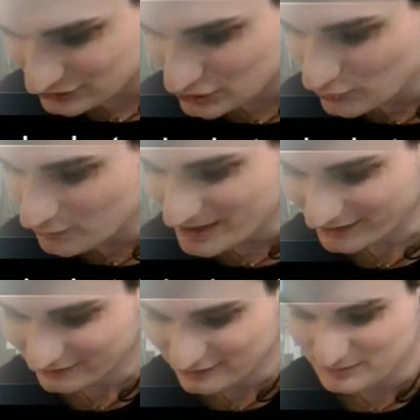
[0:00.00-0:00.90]
2
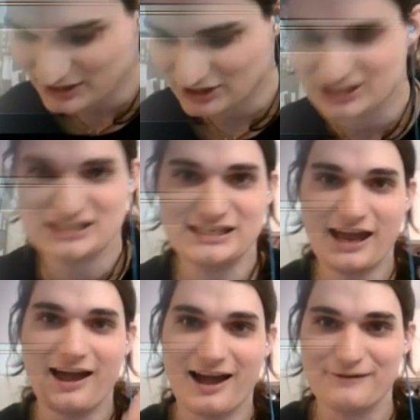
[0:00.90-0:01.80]
minutes of being like,
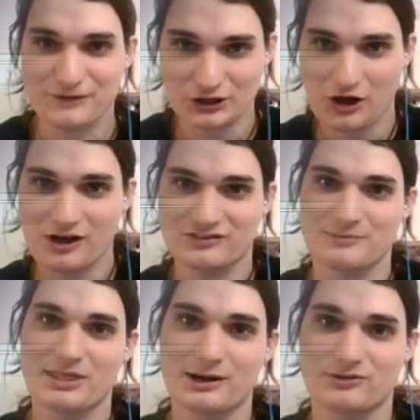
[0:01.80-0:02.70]
yeah, I feel awesome.
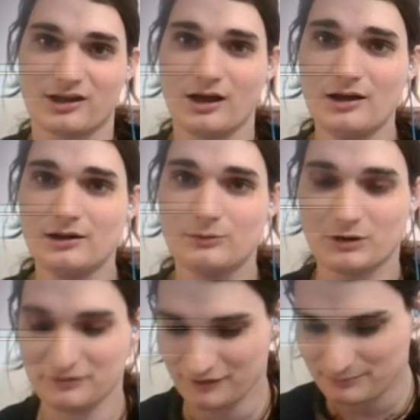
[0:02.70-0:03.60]
And then I was like, what
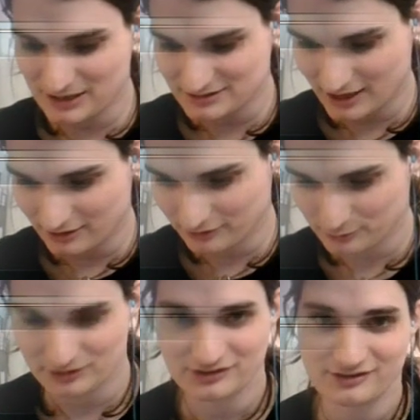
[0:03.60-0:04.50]
if I made that other
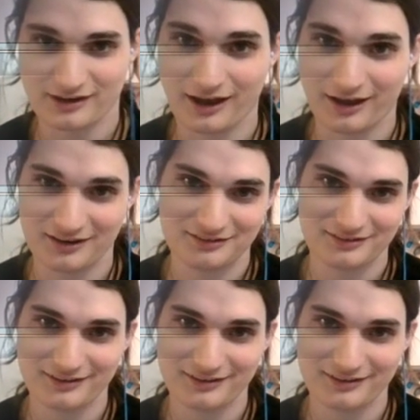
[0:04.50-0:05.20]
one sad?